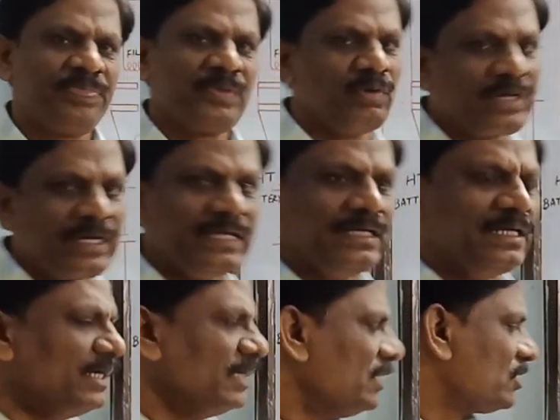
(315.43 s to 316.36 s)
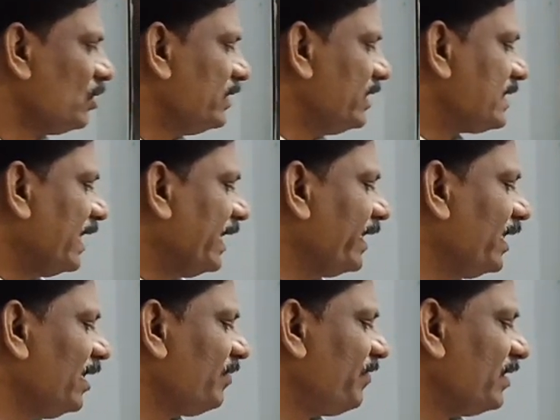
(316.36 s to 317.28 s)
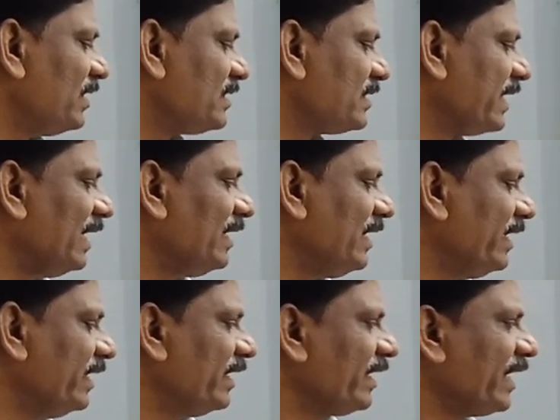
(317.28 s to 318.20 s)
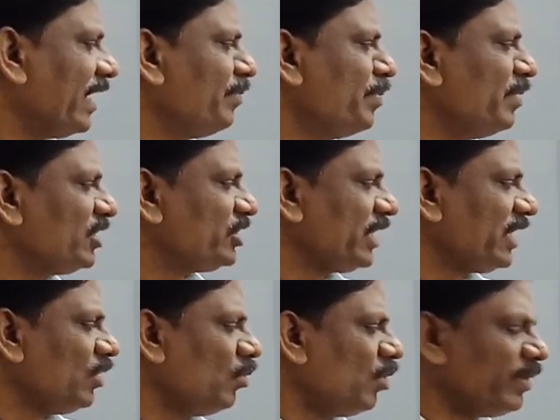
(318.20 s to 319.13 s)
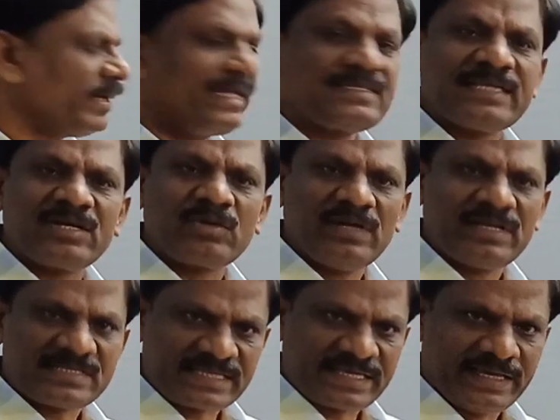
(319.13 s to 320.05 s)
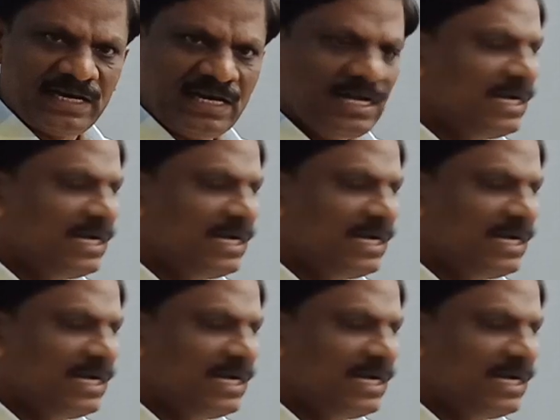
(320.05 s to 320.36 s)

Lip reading: Okay. So this angle of scattering can be measured over a circular scale.